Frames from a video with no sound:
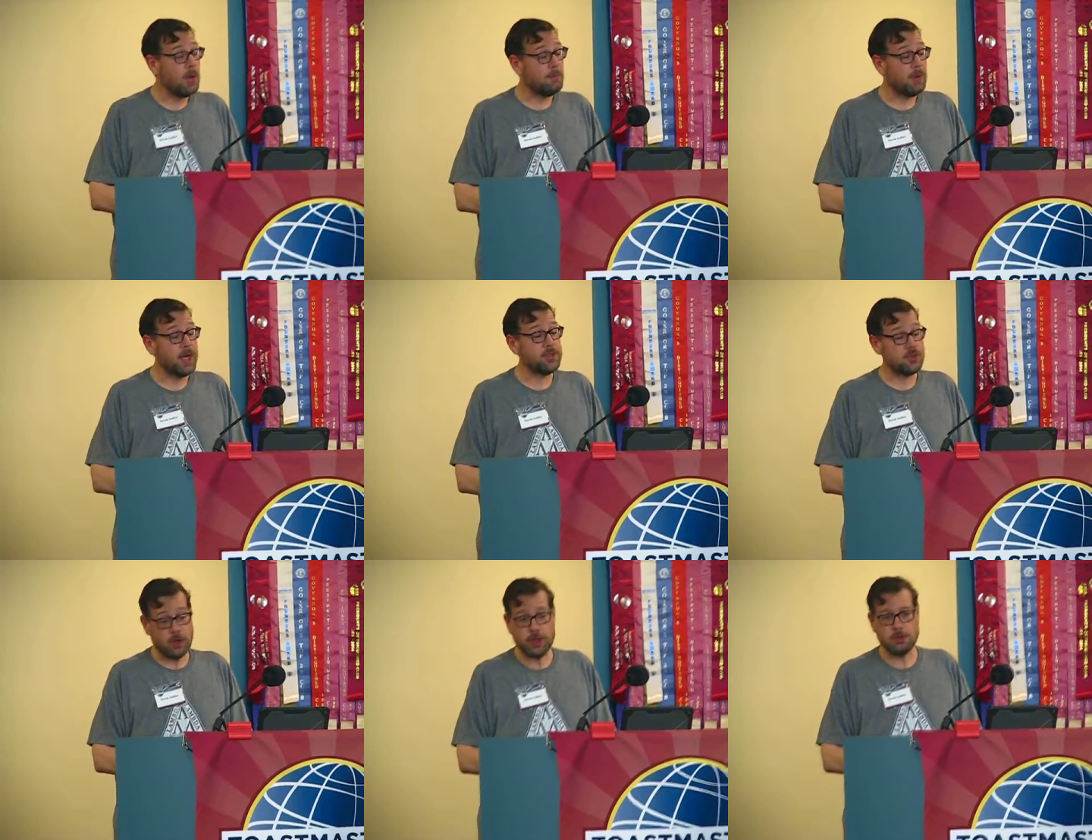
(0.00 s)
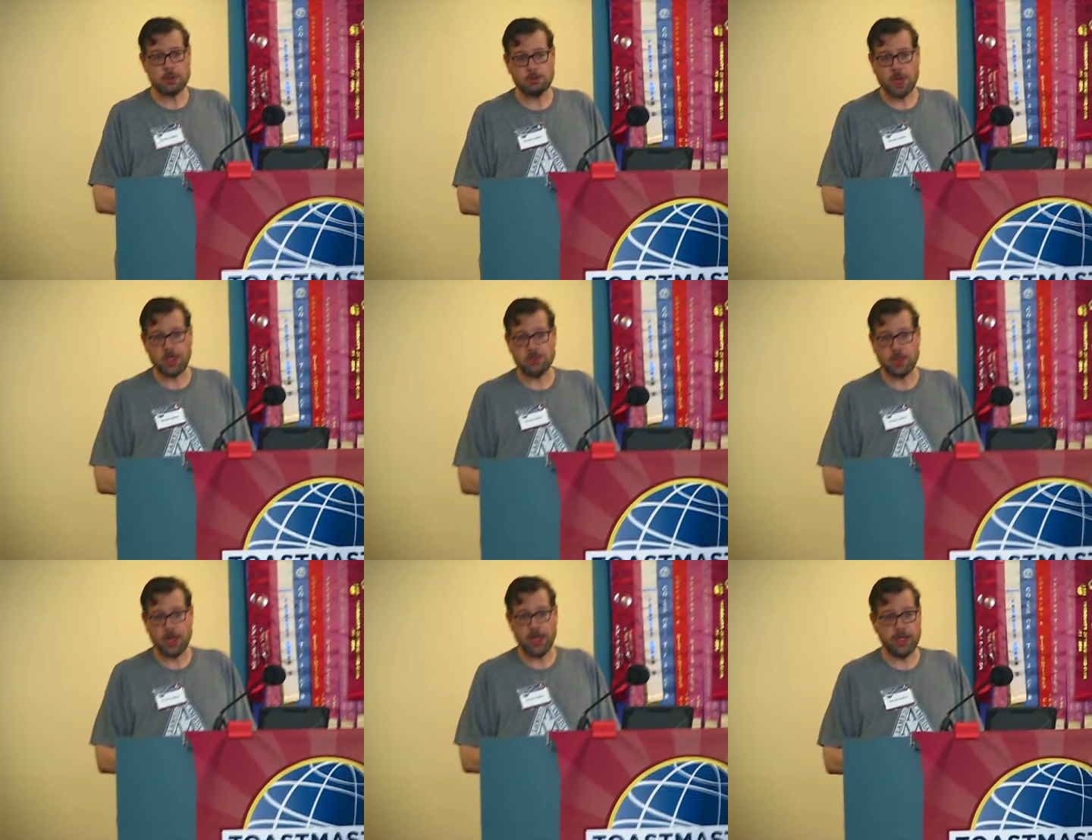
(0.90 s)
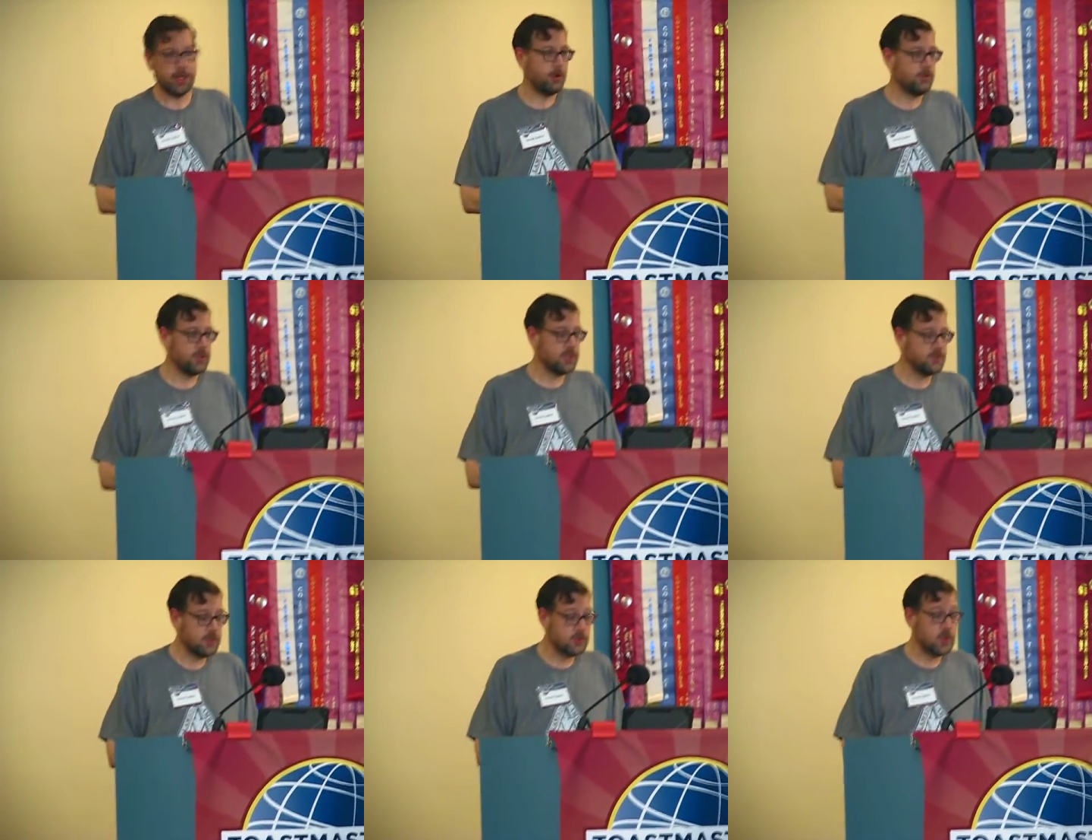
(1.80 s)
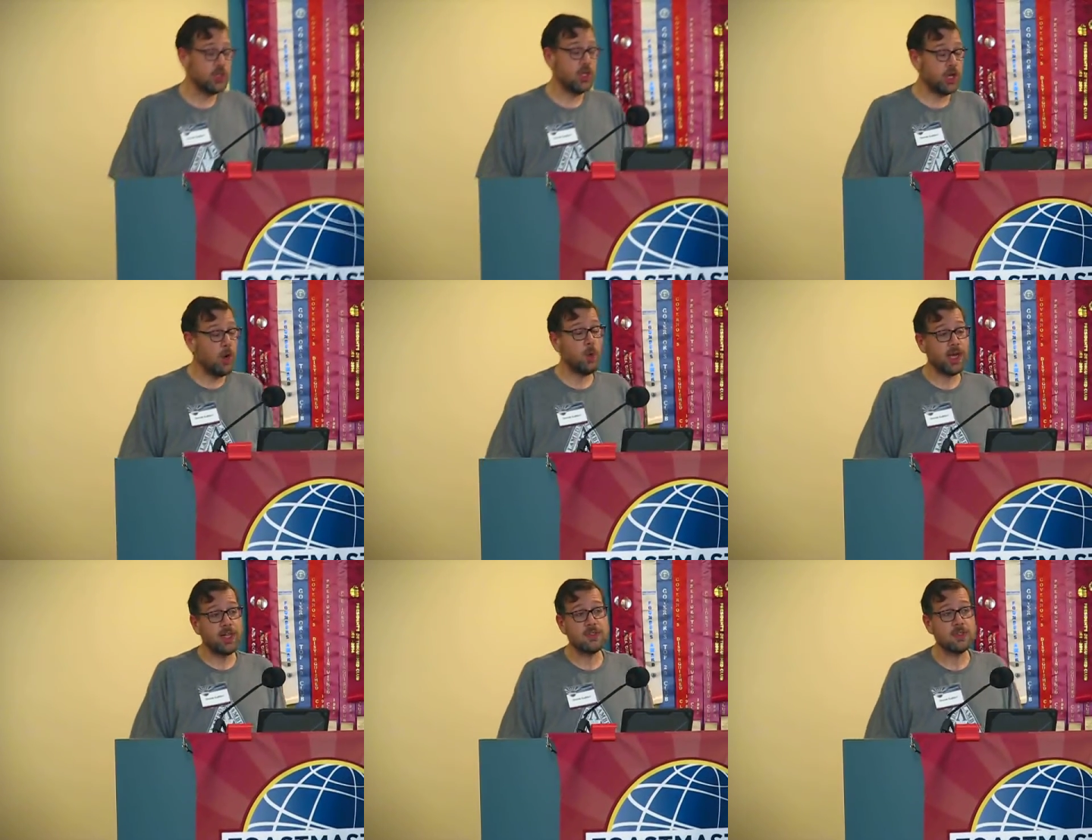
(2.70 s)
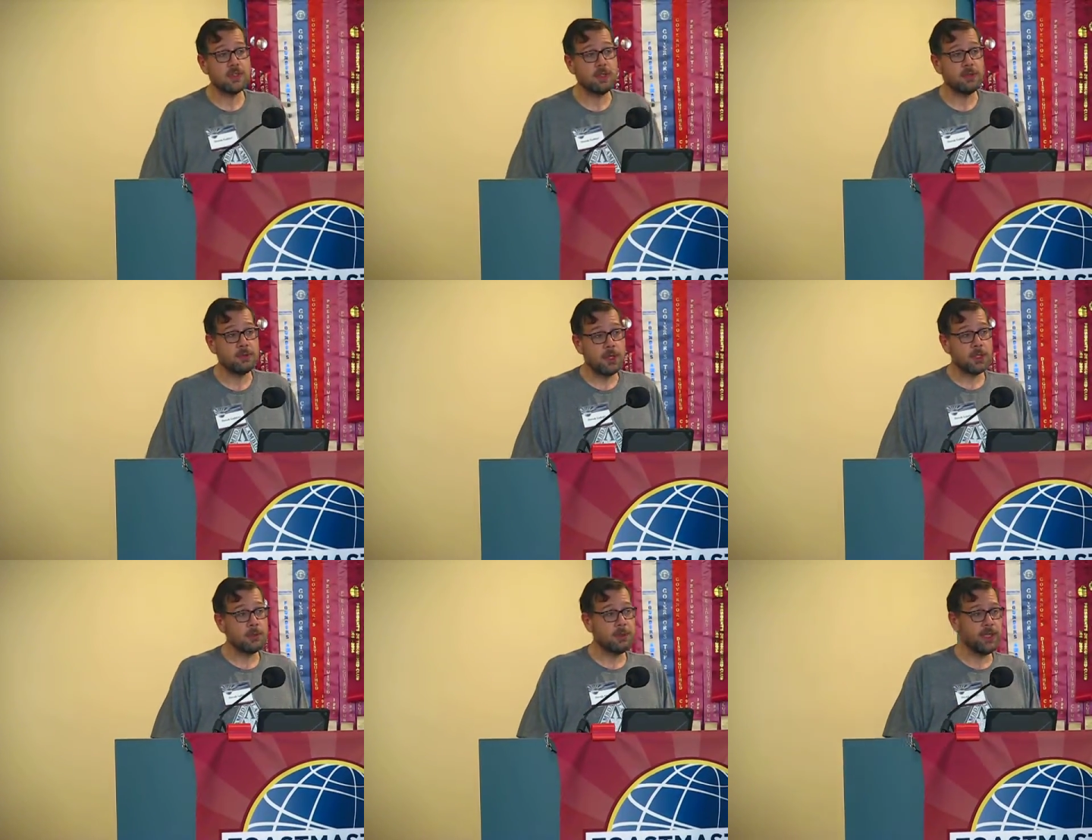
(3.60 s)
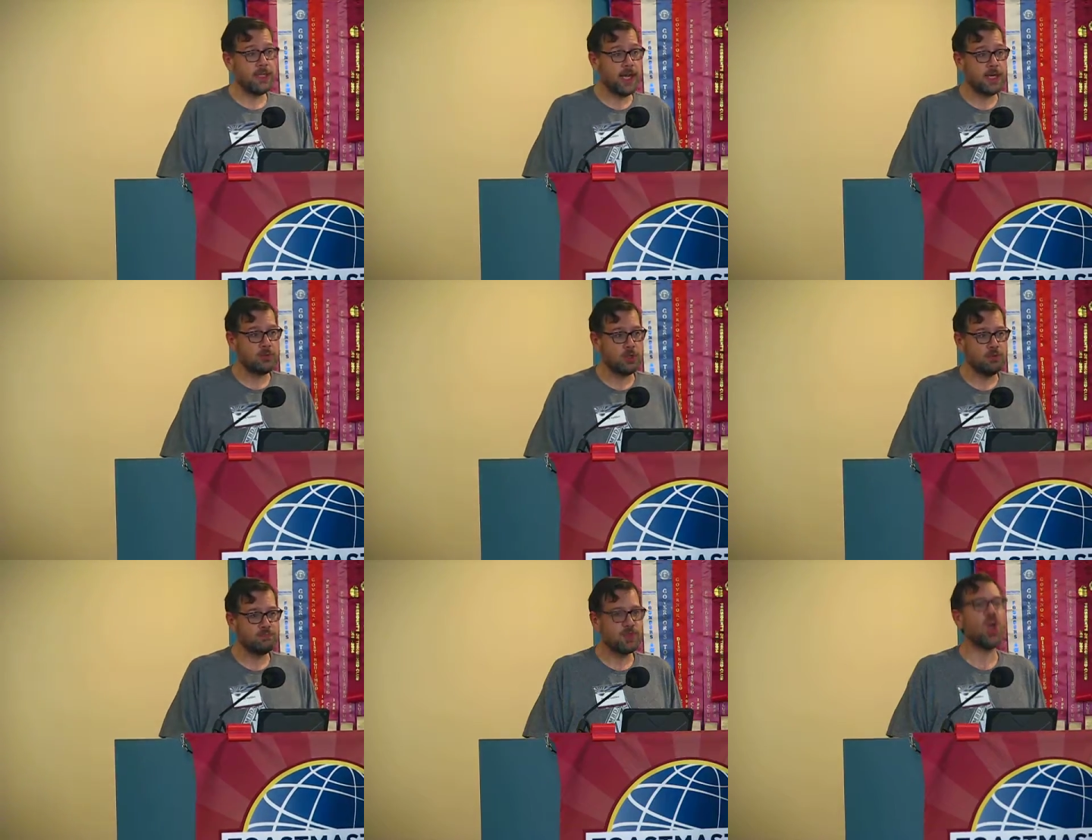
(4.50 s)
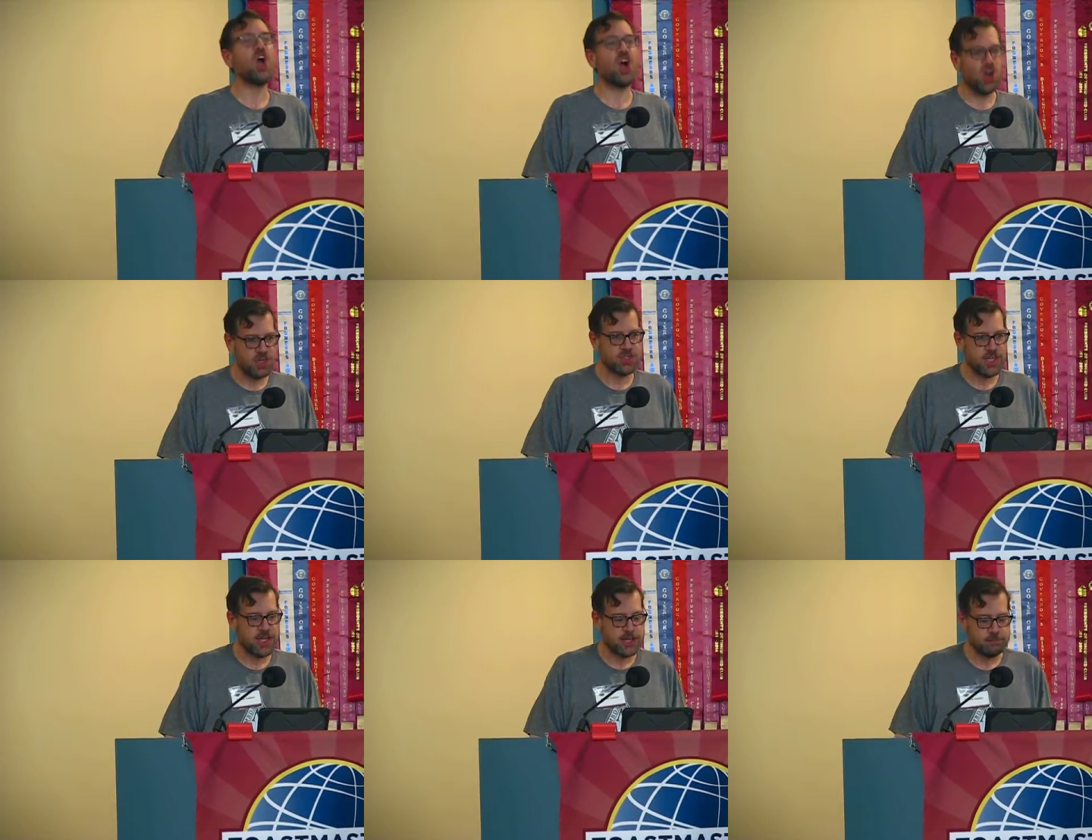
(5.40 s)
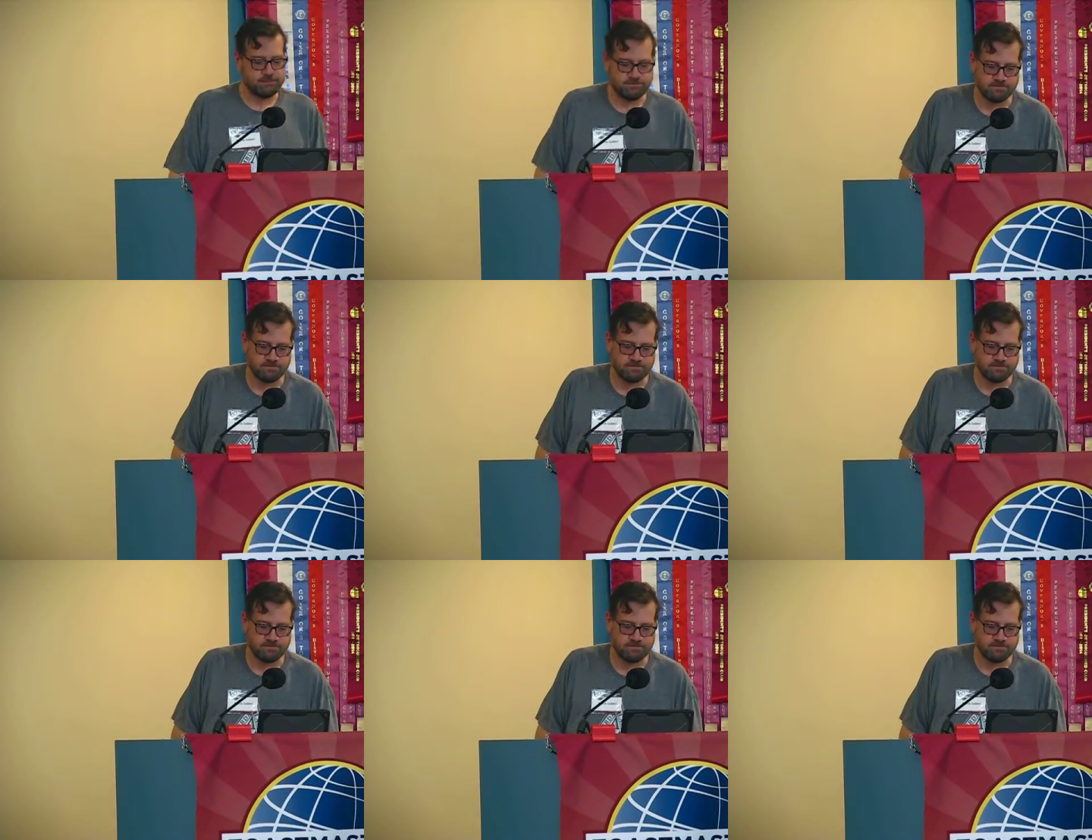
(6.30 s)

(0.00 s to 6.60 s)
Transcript: My snarky response when I encounter this is, you know what else is completely natural? Arsenic.